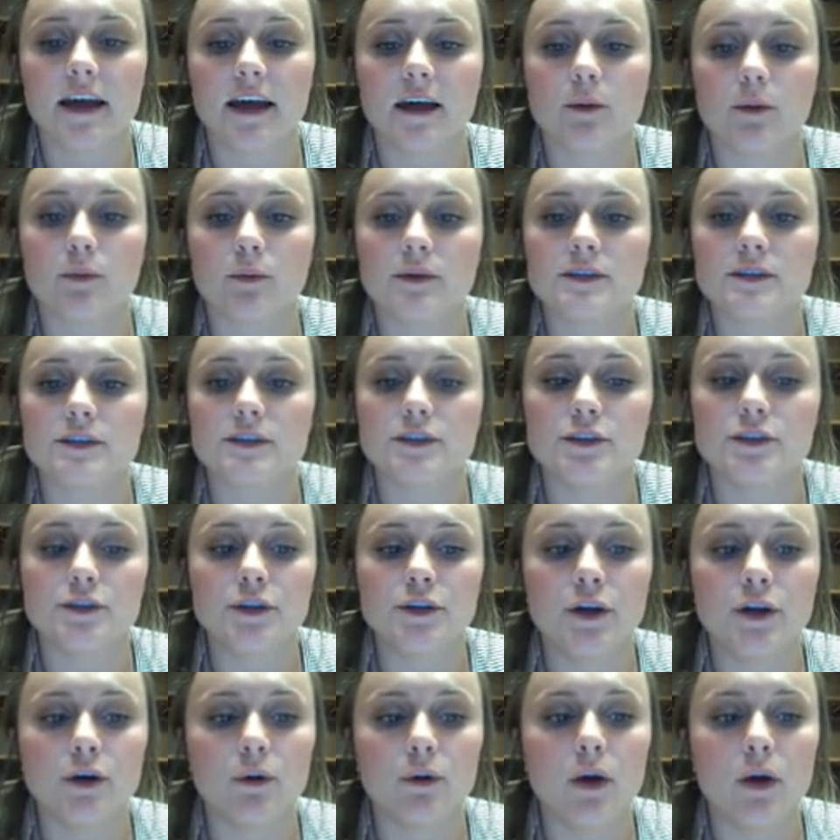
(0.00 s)
I want to
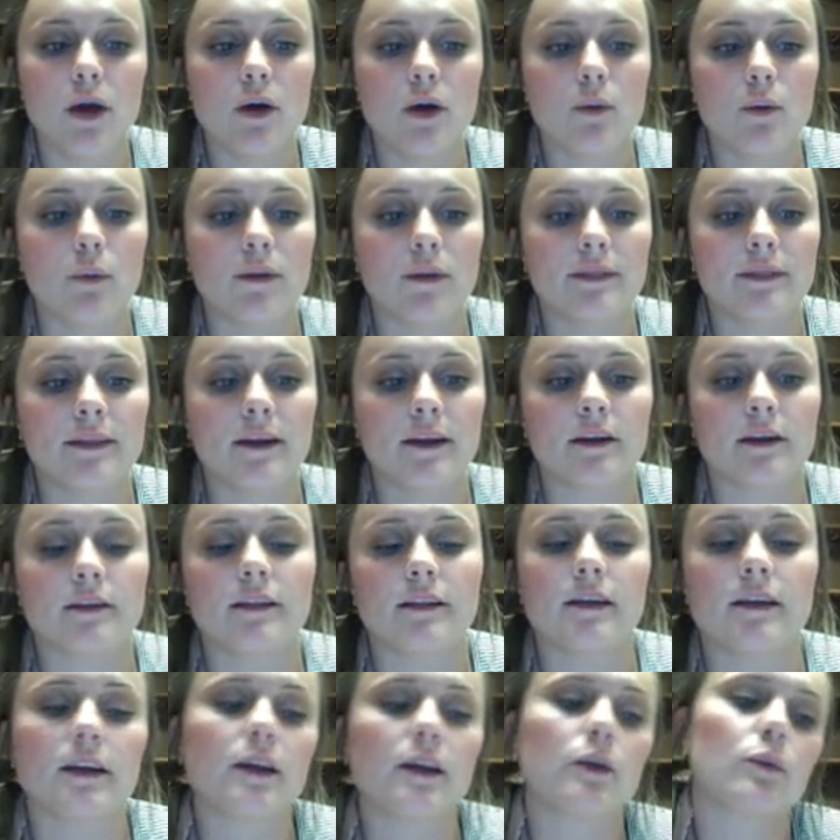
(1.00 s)
know what they're
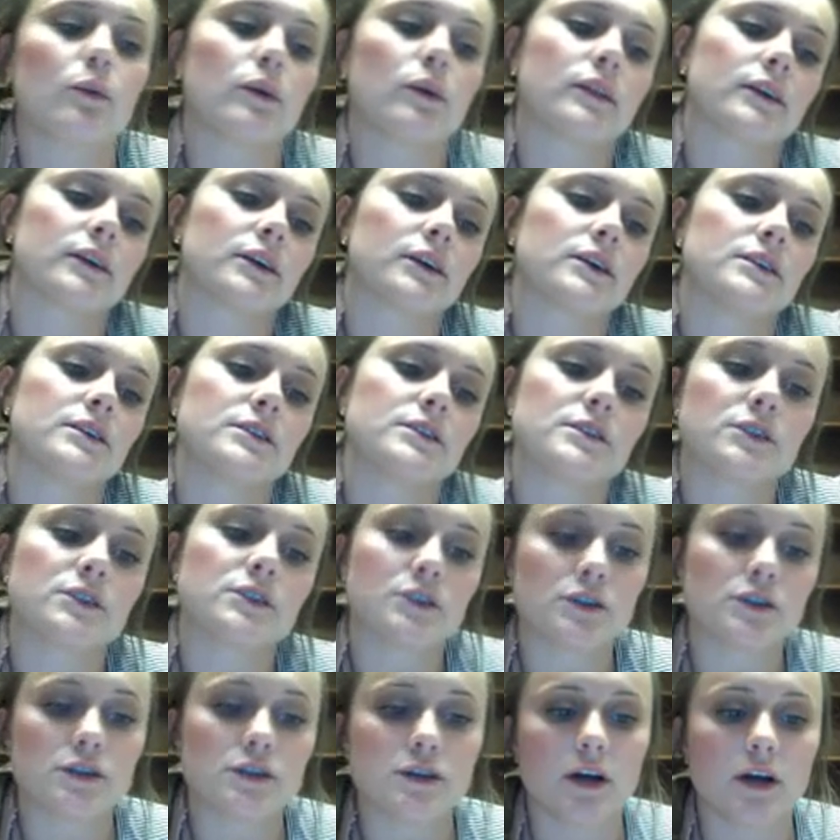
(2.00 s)
thinking, what their
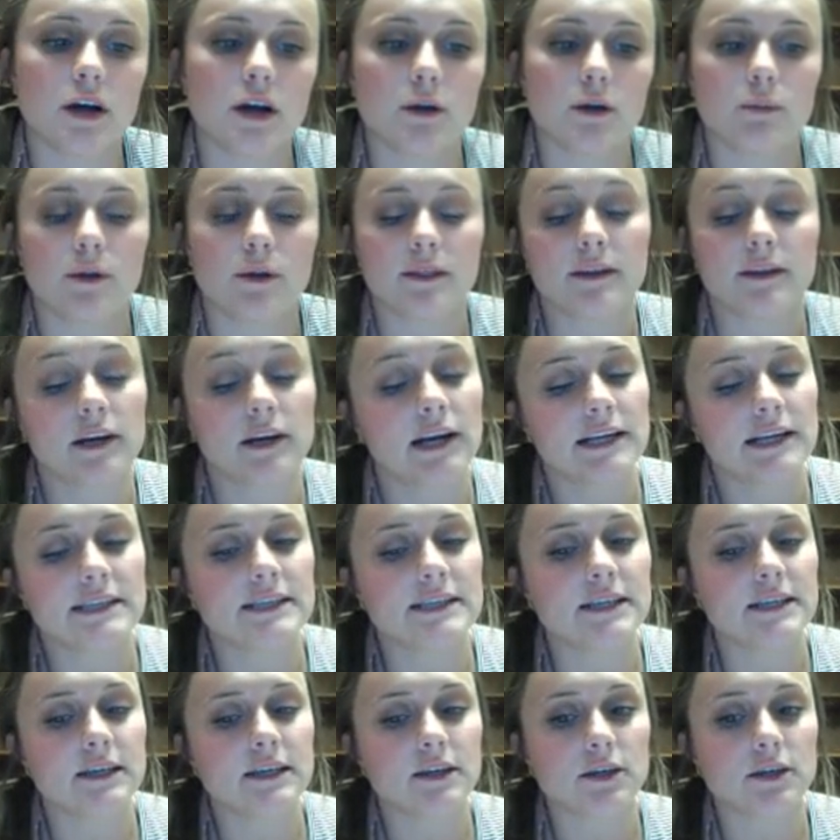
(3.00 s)
concerns are, what their
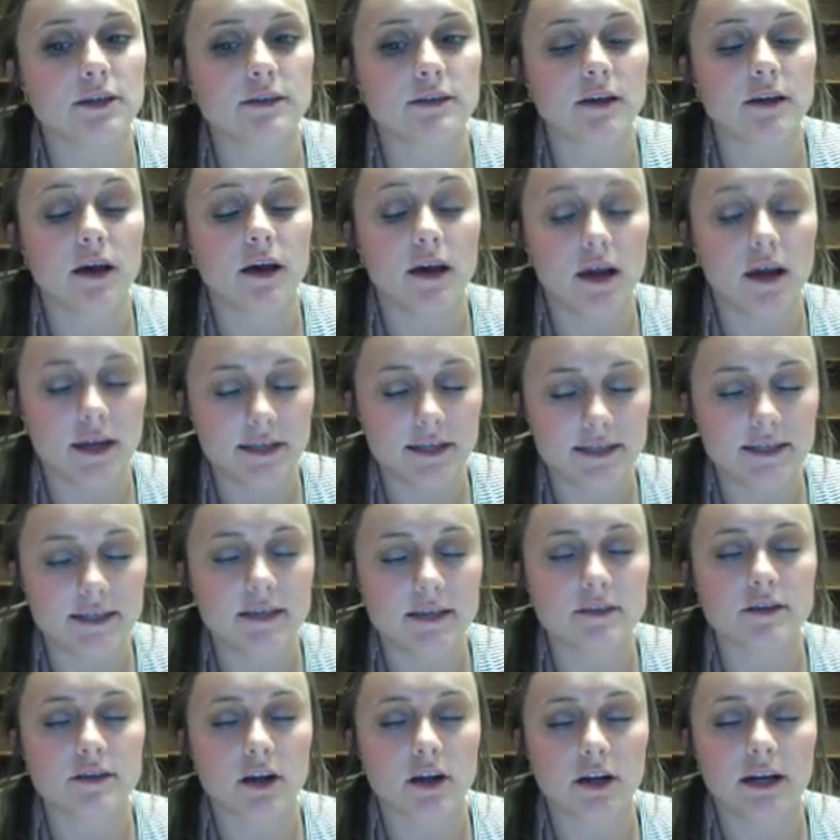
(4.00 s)

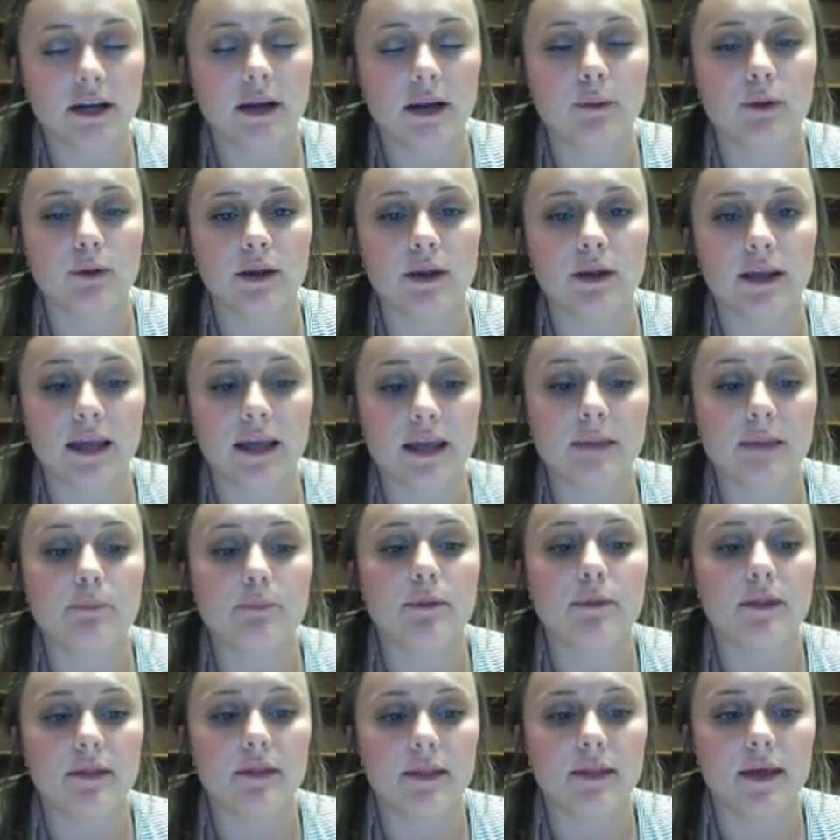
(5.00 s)
ideas are. I want to
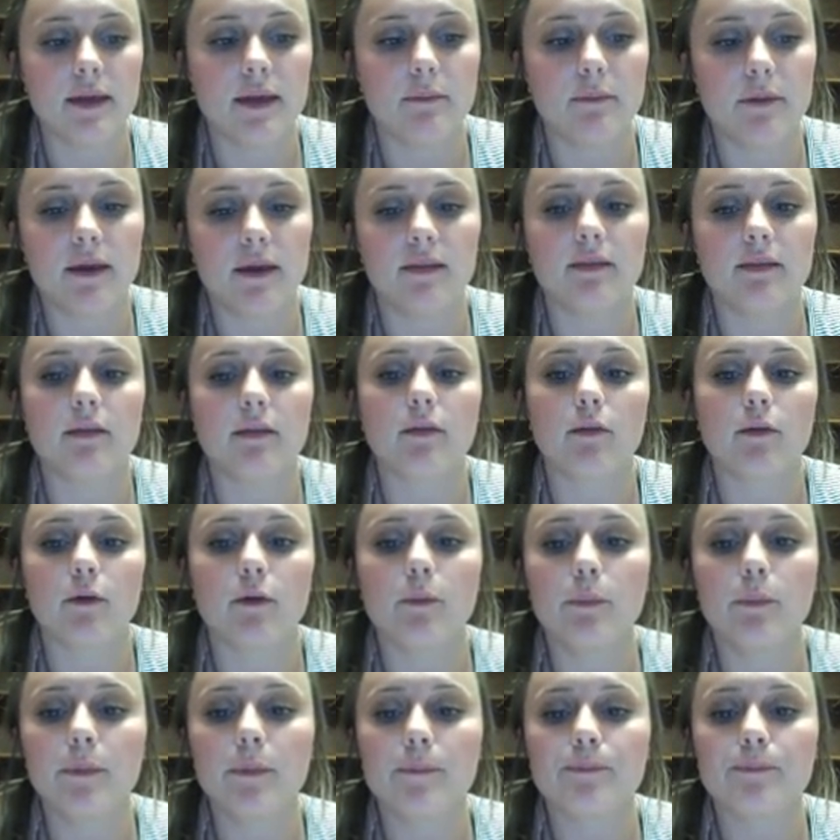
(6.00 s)
keep them in the
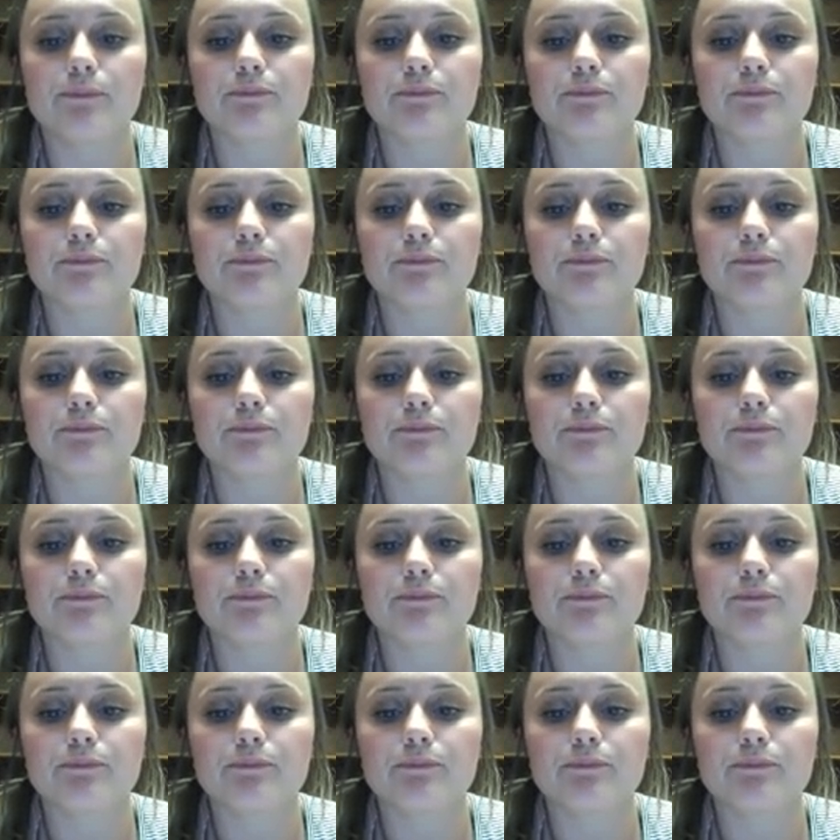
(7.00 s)
loop.